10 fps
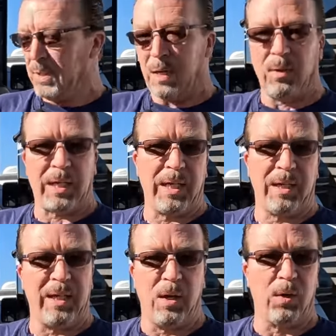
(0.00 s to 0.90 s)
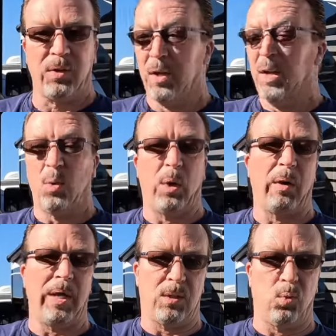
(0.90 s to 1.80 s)
directly in the earth where
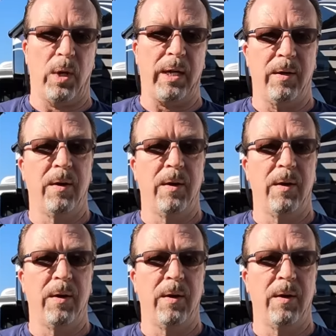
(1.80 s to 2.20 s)
it's wet.